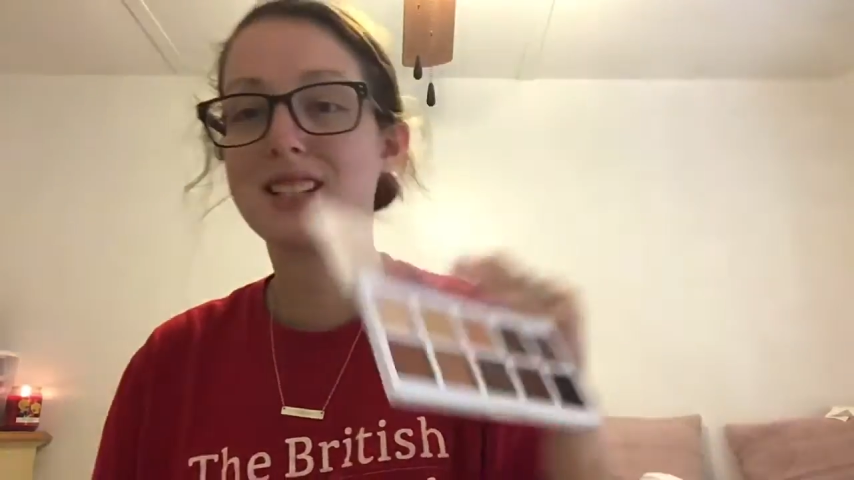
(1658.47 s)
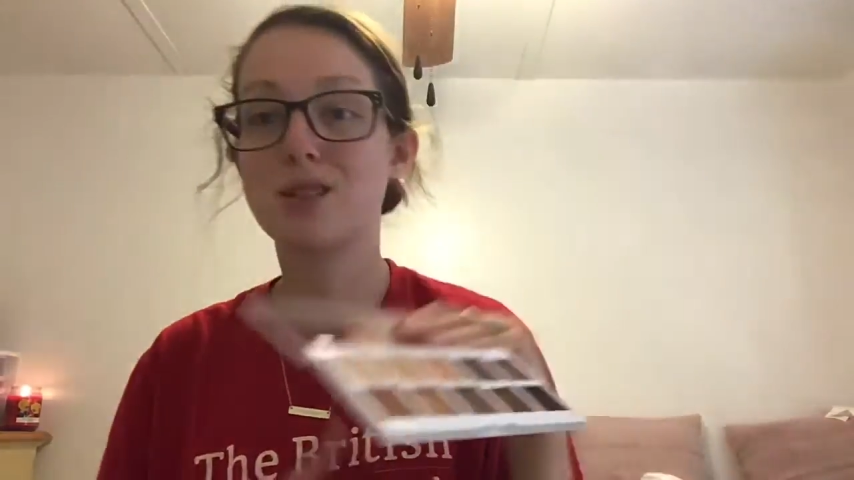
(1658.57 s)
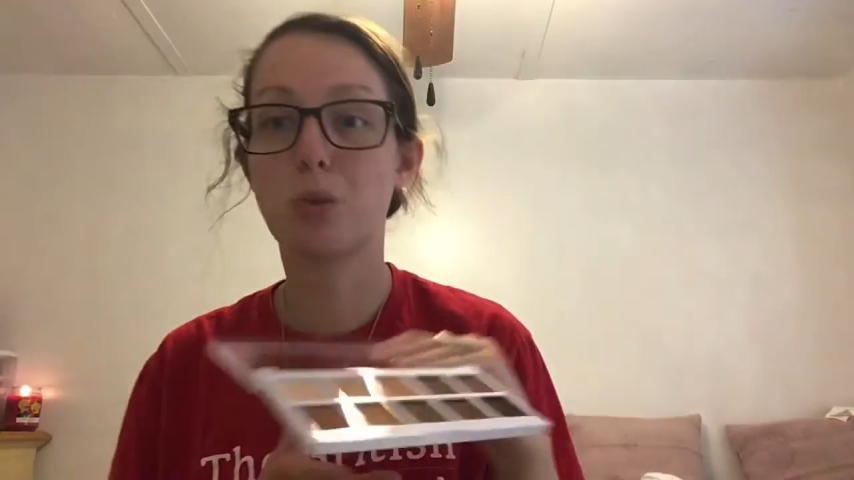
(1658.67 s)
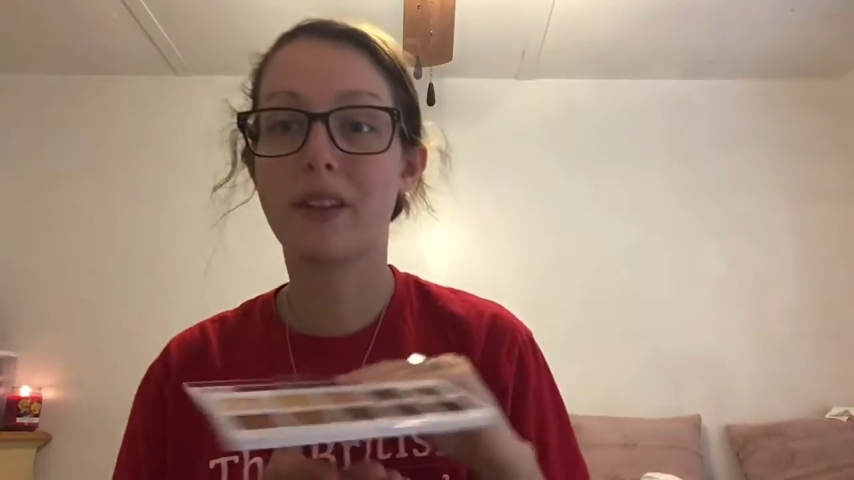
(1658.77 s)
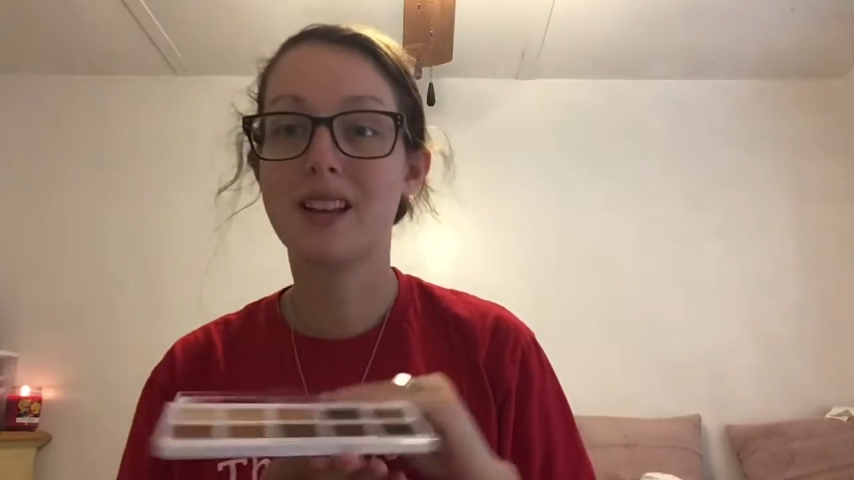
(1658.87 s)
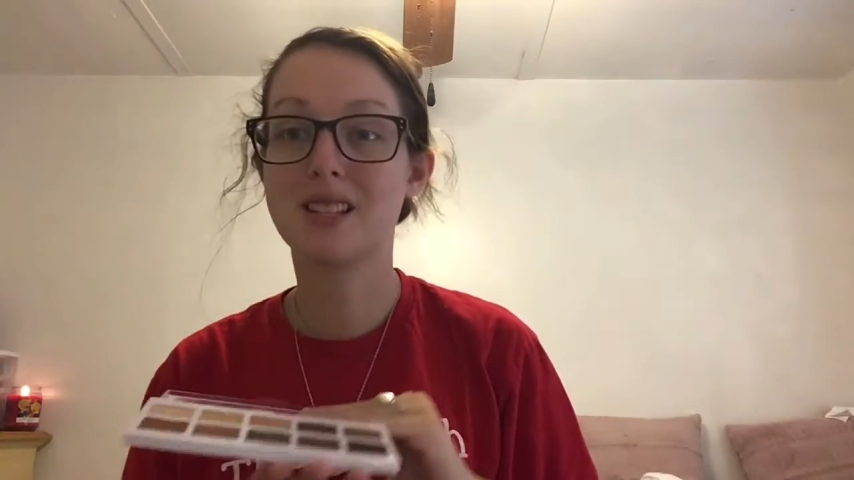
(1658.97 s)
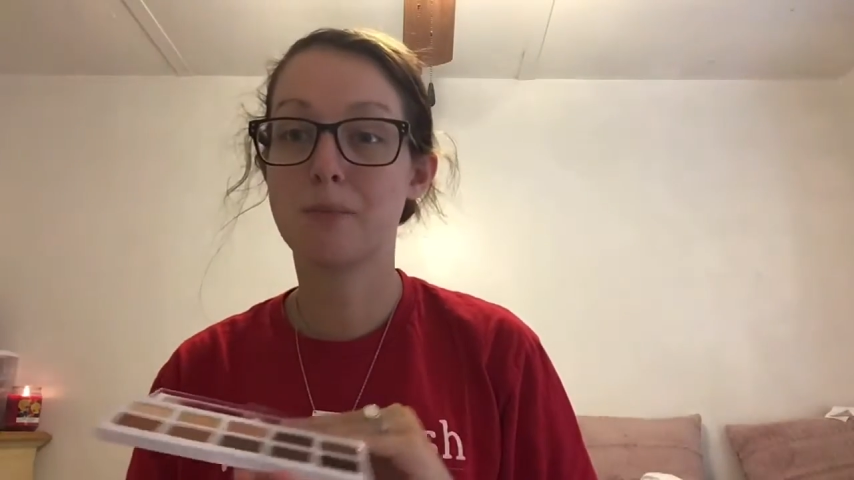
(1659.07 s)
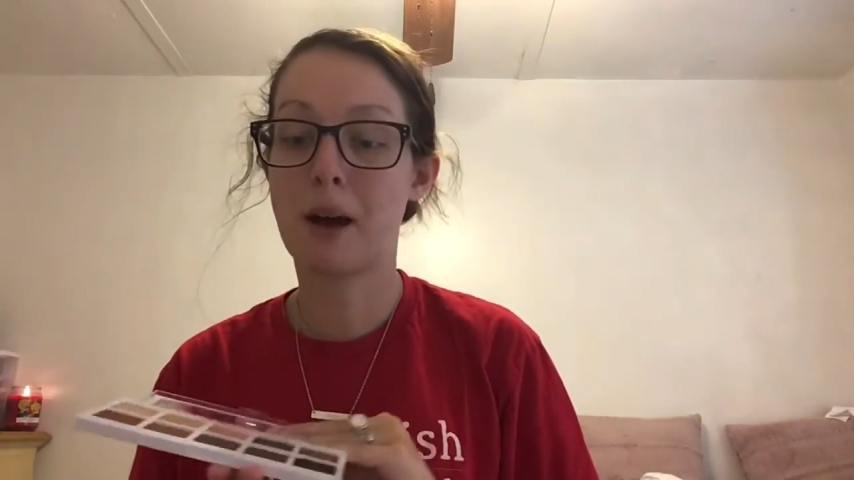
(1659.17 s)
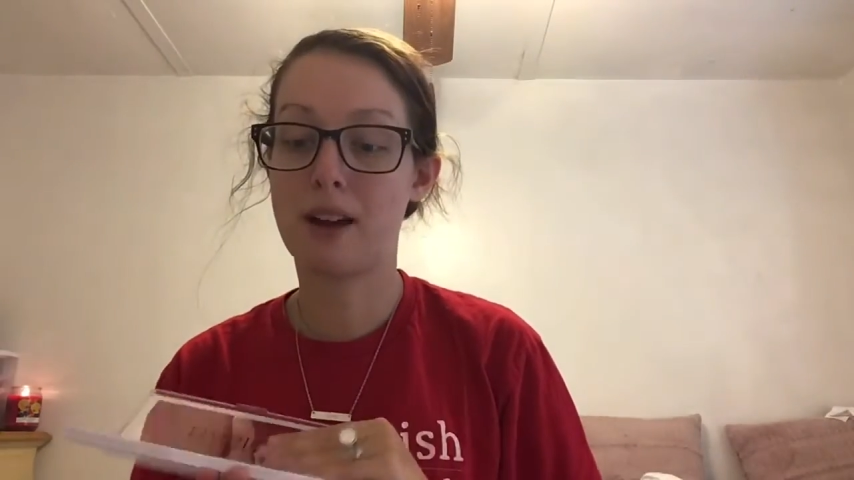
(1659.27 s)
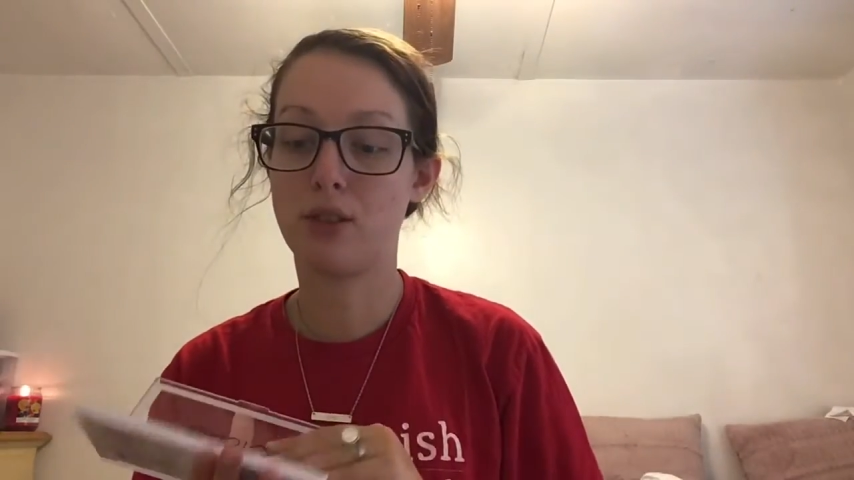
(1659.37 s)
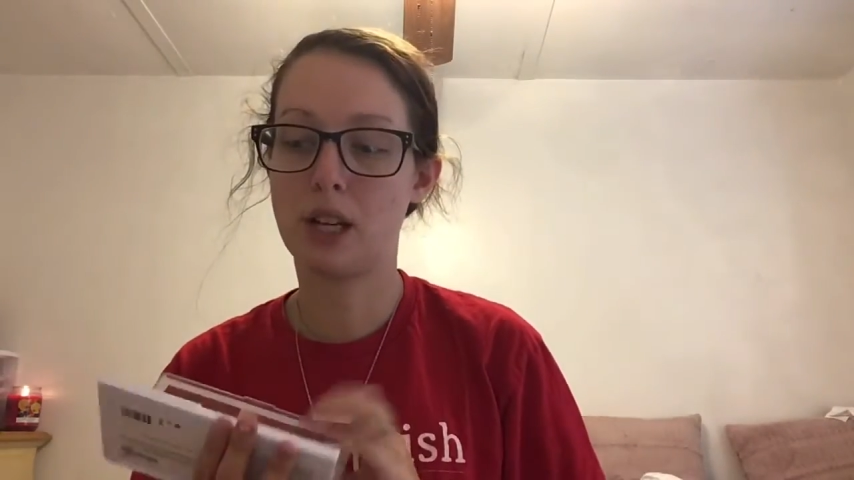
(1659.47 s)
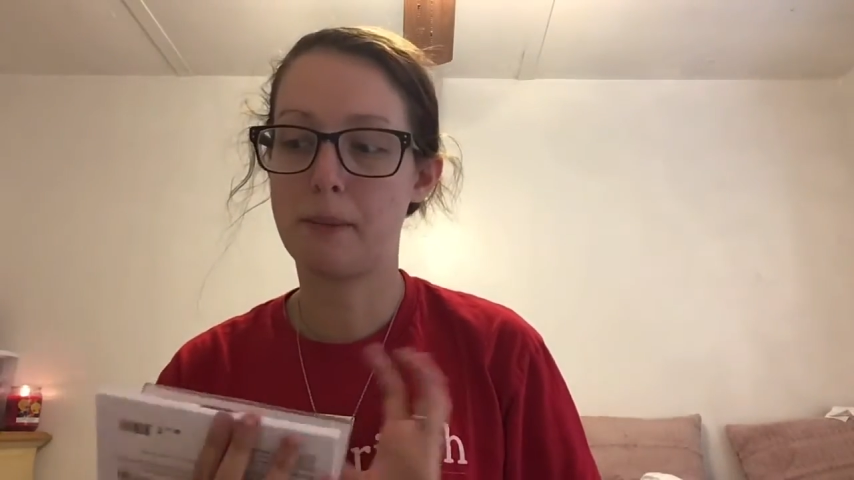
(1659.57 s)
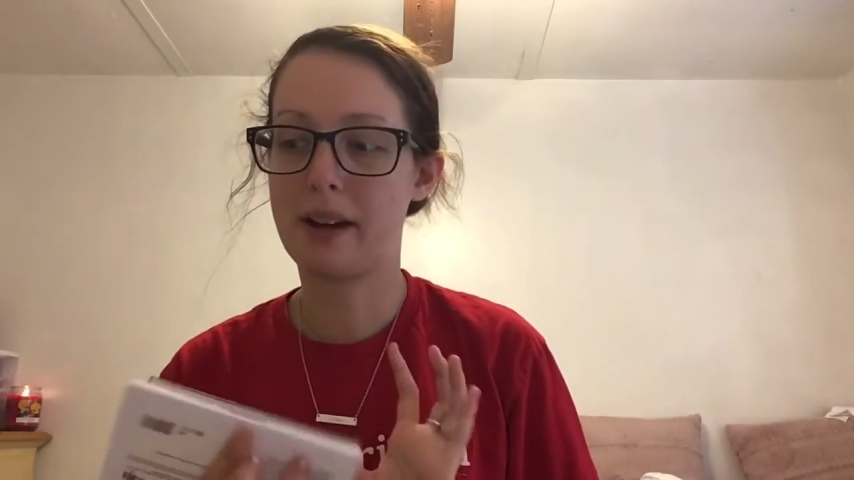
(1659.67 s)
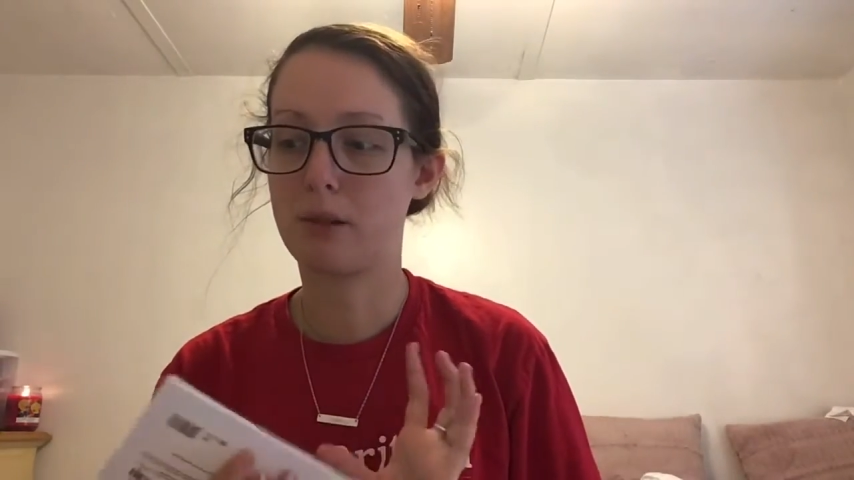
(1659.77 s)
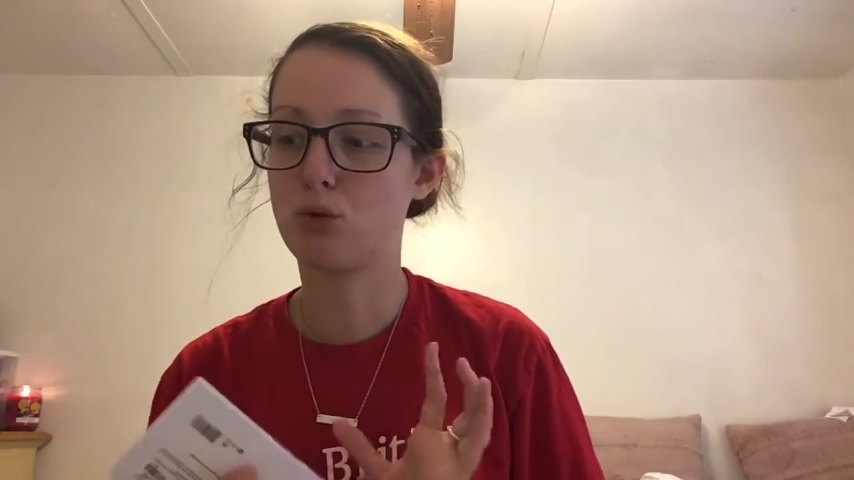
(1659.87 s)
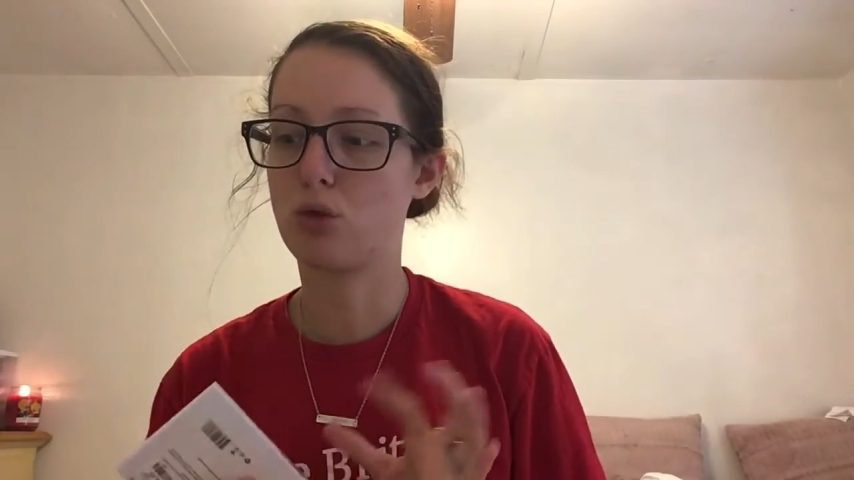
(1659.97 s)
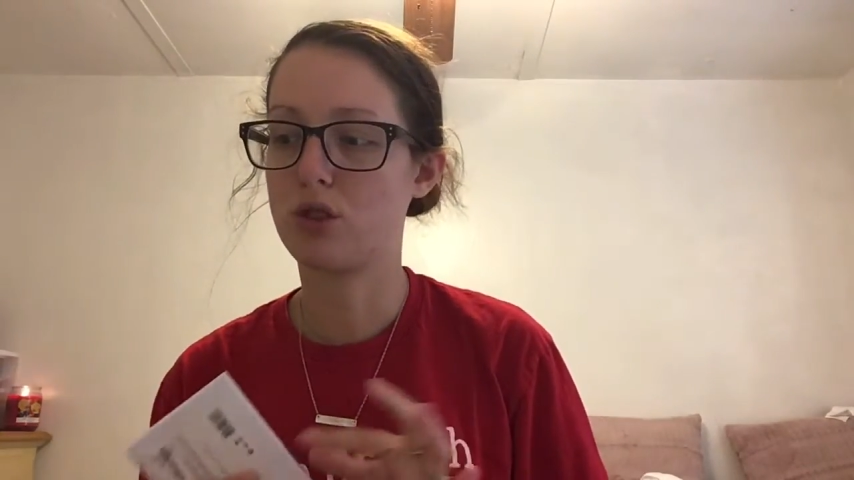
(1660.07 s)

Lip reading: is one that's in my everyday makeup drawer,